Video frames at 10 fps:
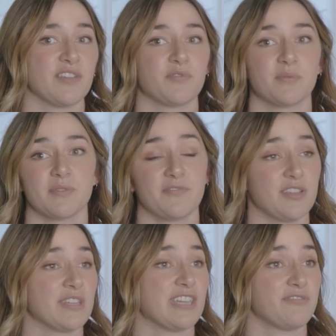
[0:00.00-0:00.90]
if we're
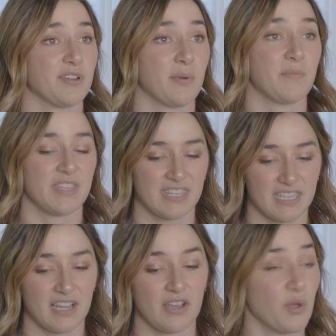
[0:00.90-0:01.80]
viewing it from
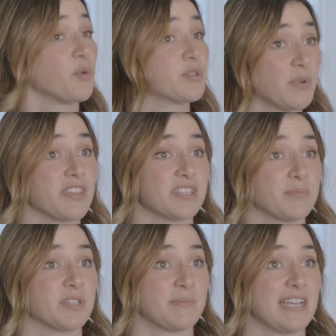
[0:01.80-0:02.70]
the older brother's
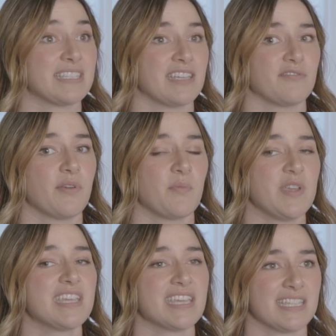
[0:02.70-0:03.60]
perspective,
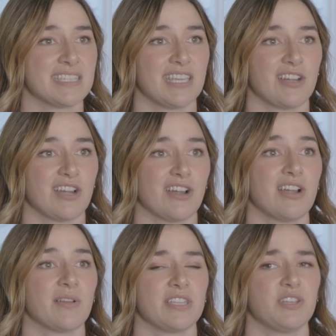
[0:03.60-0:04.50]
we can consider,
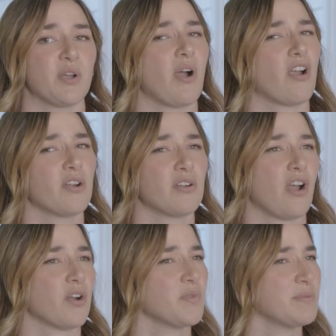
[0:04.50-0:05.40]
you know,
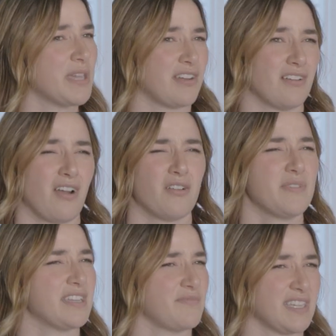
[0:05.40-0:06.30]
are we bitter? Are
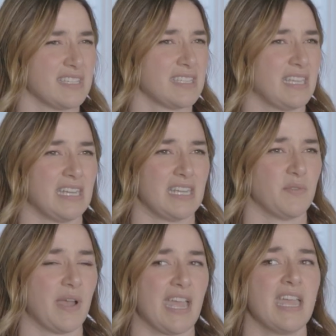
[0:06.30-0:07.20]
we envious in any
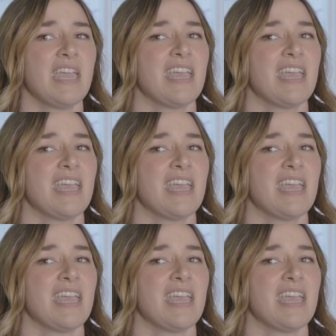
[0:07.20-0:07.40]
way?